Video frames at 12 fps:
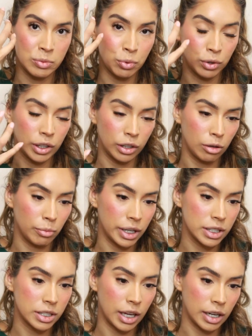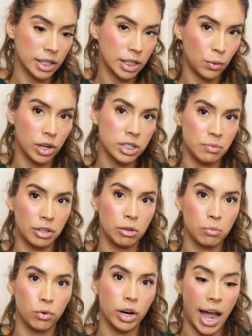pulling on my skin, because I want it to be a little more